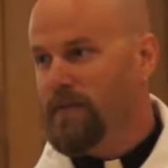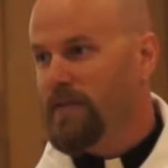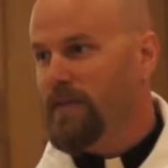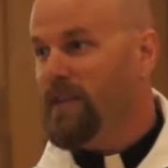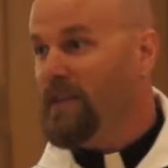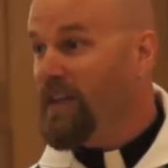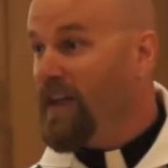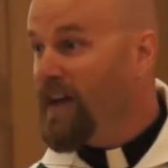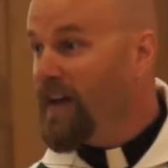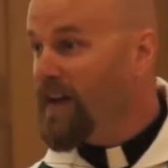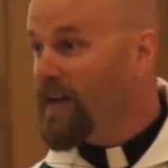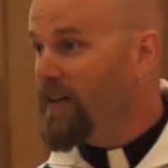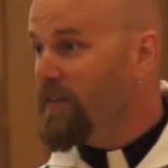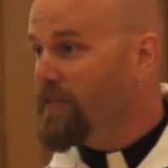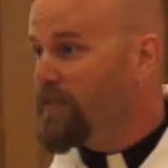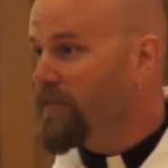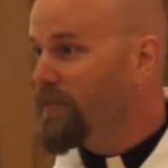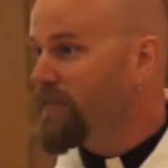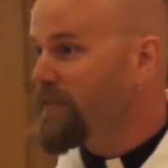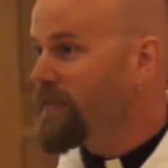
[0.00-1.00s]
The
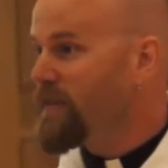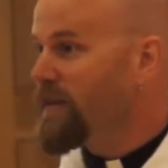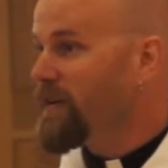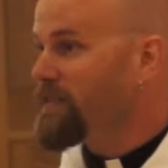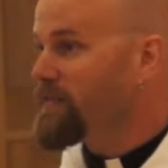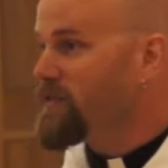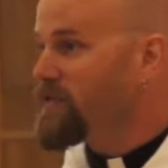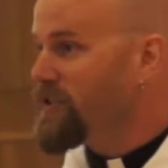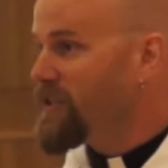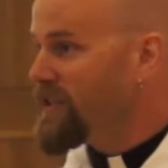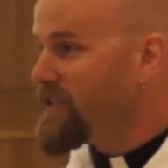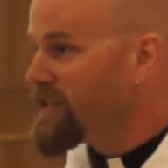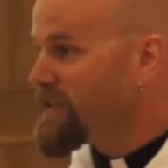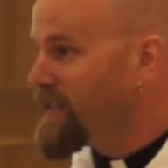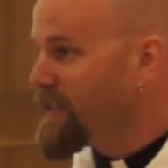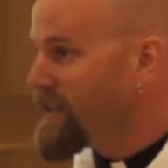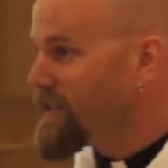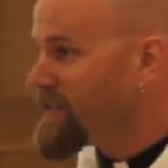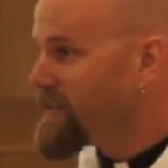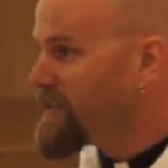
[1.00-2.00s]
love of
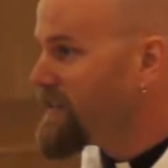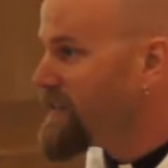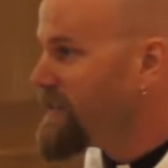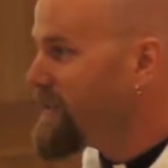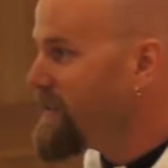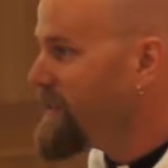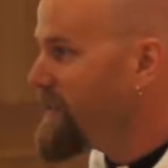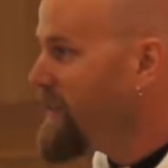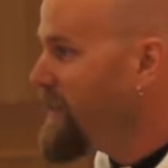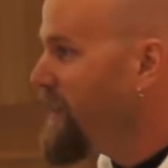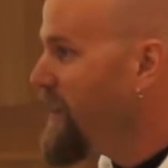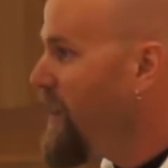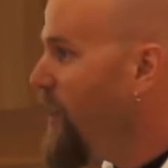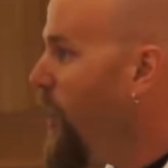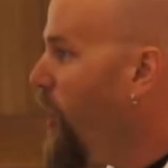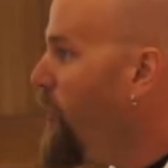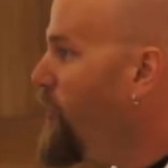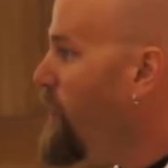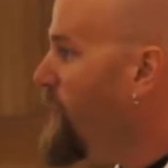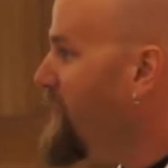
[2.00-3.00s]
Jesus
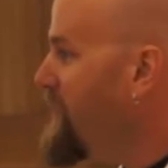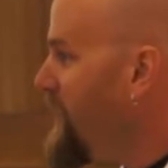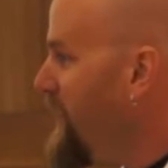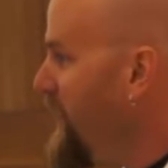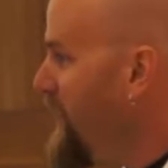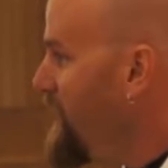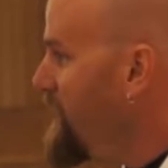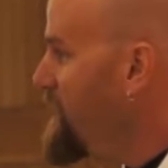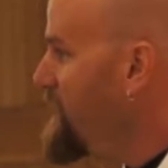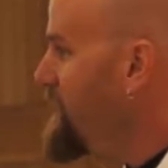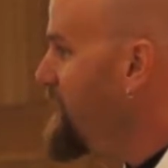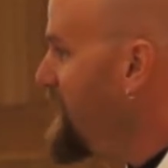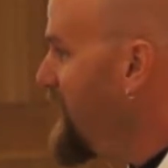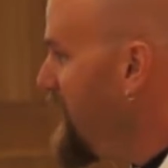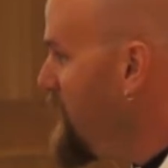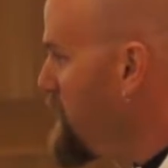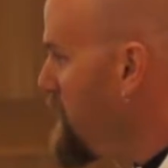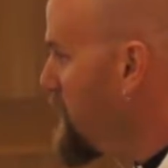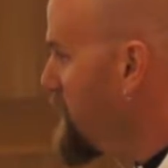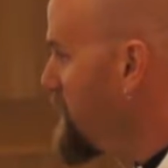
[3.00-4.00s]
overtakes
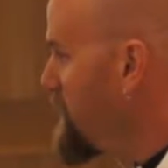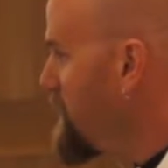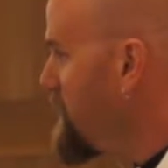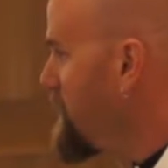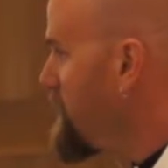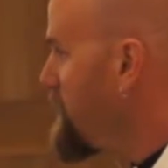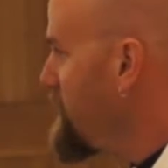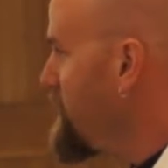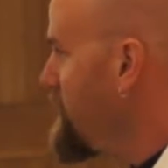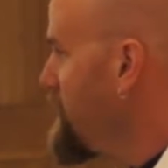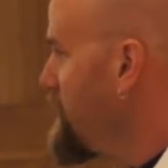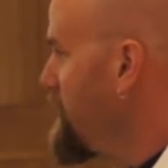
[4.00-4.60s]
demons.